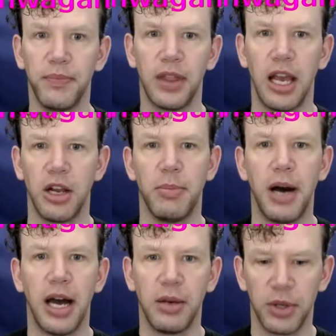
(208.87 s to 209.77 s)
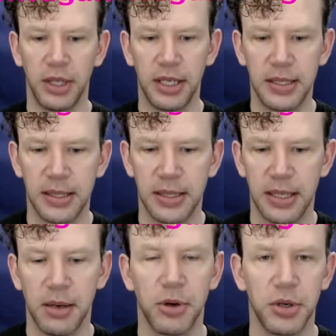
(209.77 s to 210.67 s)
that your body releases
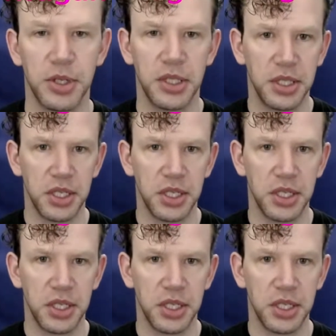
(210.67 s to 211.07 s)
in emergency